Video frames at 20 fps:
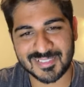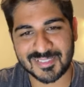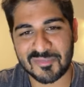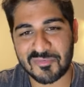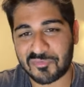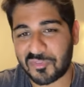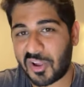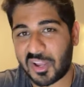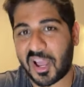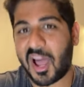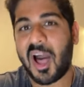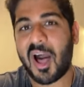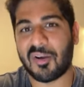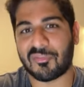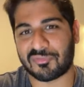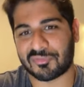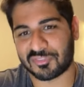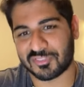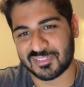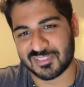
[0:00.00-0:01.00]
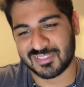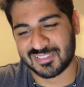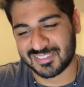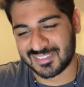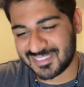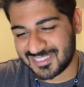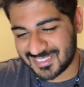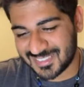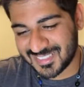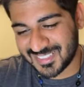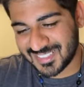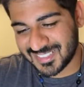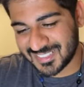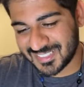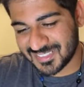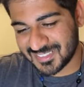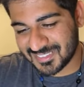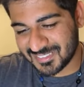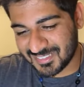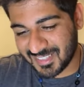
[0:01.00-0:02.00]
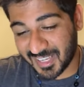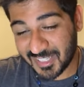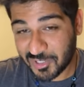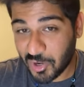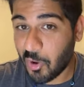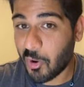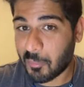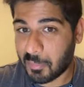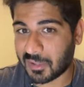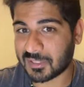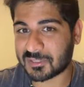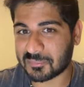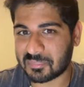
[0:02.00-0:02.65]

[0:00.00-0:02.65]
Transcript: Fuck off. I know about the